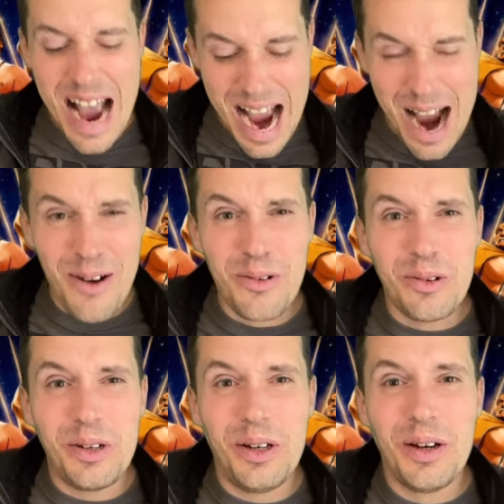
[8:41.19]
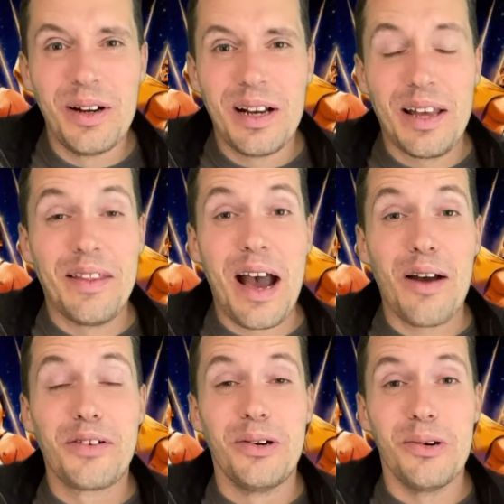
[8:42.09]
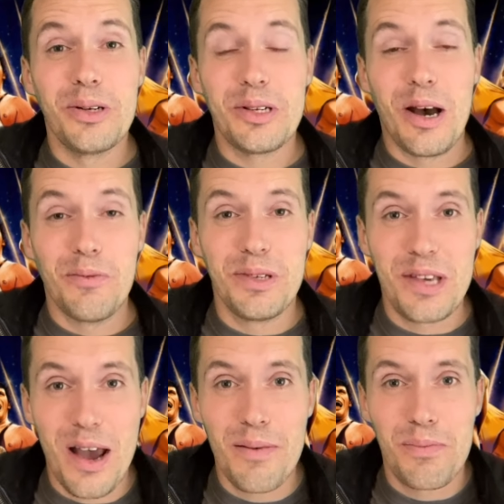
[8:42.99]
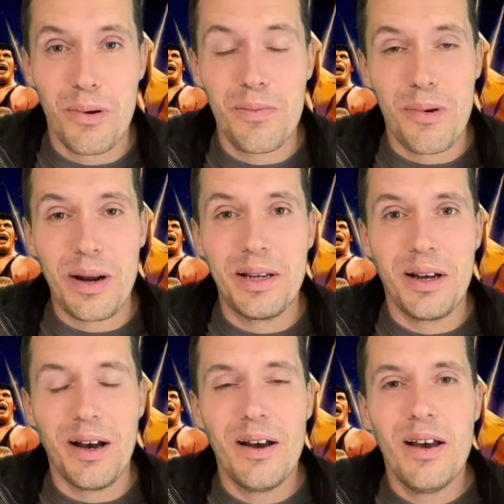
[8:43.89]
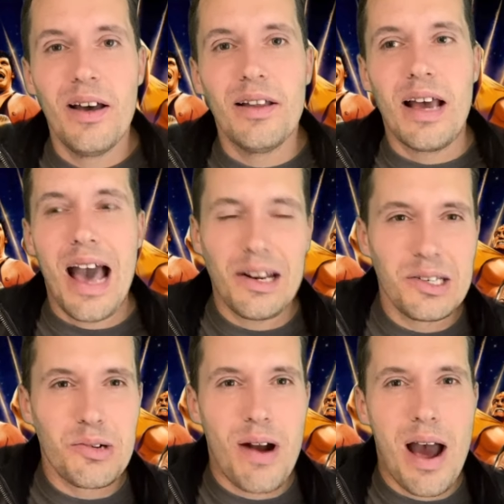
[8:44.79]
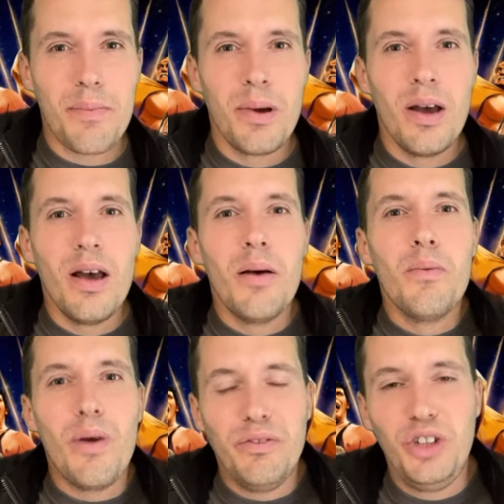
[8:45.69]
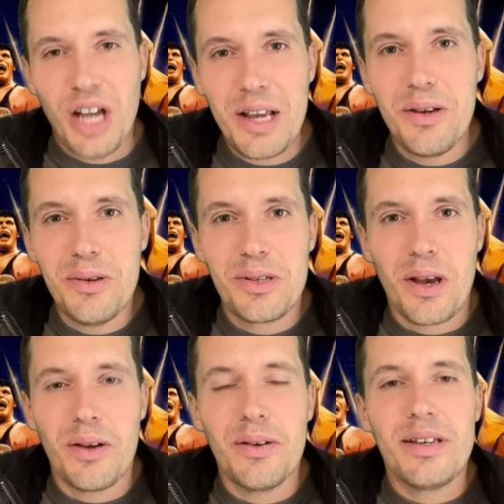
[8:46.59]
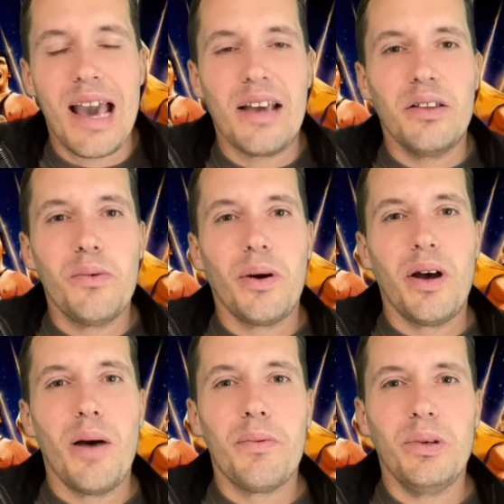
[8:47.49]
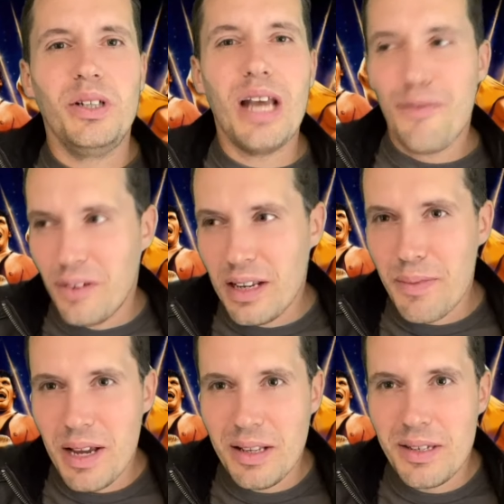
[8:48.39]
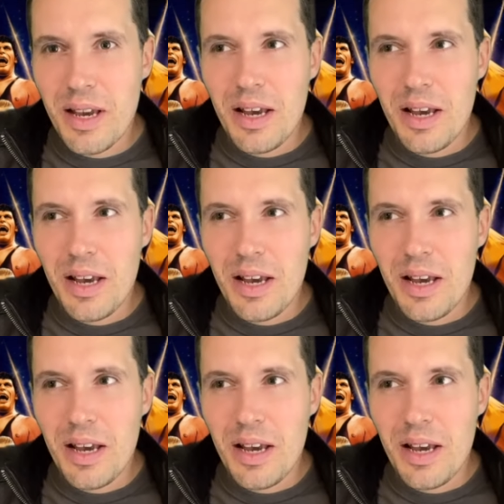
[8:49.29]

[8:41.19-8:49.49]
Ouch! And that, of course, upset Bron Breakker. They had a scrap with Jey Uso getting the one up, which definitely means